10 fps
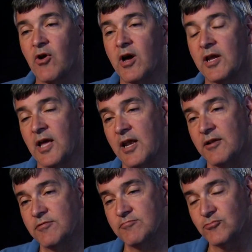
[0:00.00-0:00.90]
on again,
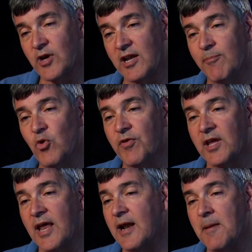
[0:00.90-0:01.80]
tried to move it
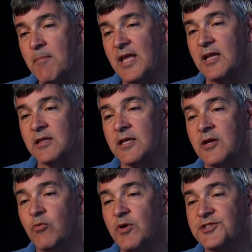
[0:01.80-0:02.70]
again, and immediately
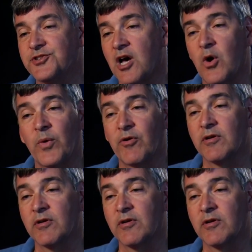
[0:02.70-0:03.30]
we saw we were